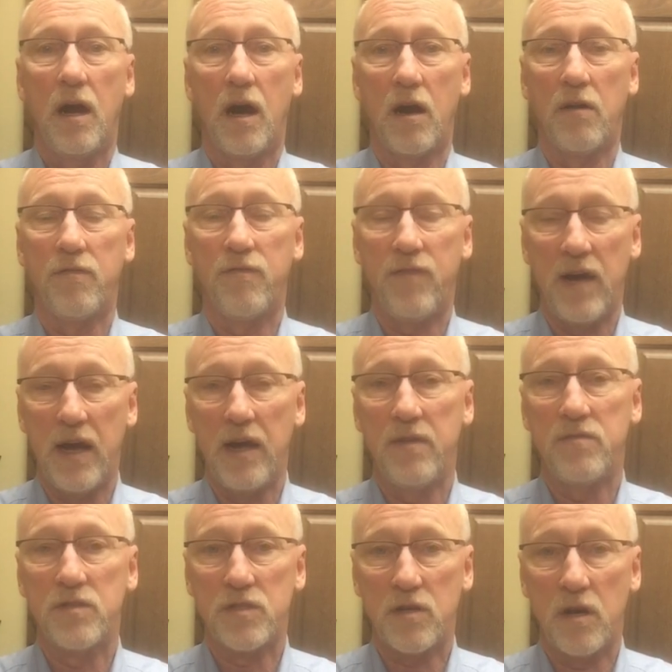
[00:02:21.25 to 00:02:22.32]
are
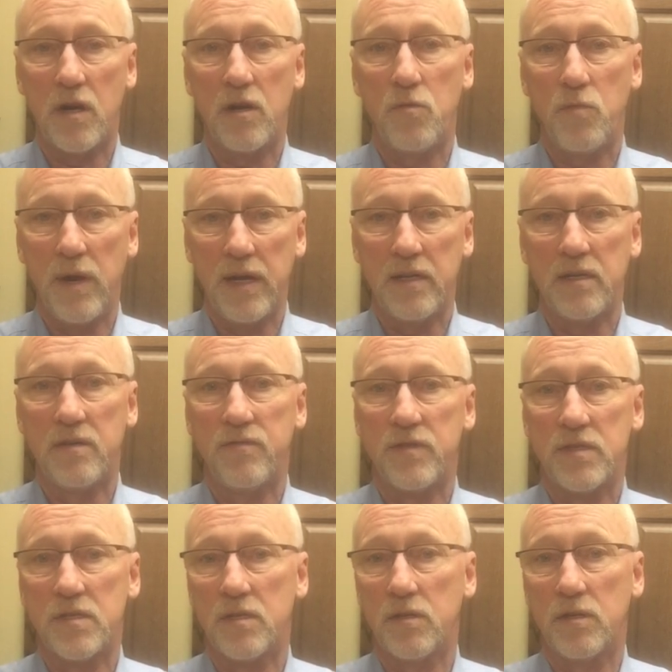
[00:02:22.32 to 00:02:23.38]
5-star rated
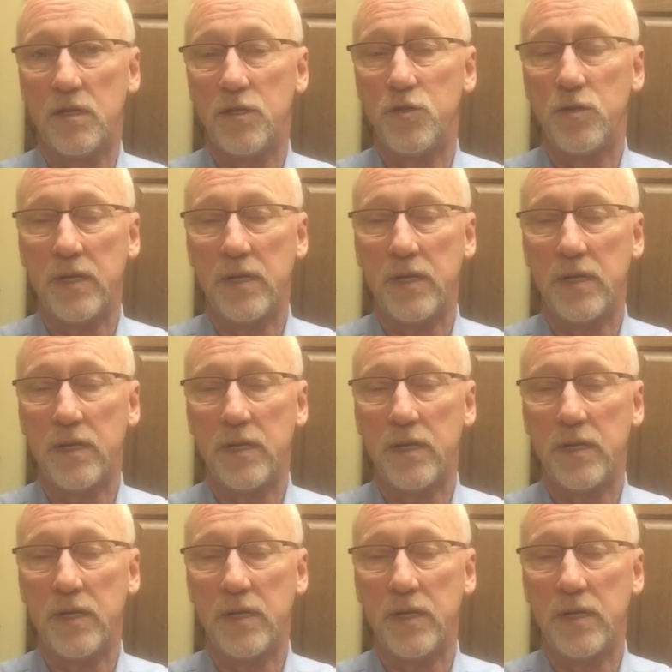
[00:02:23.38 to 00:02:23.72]
facilities.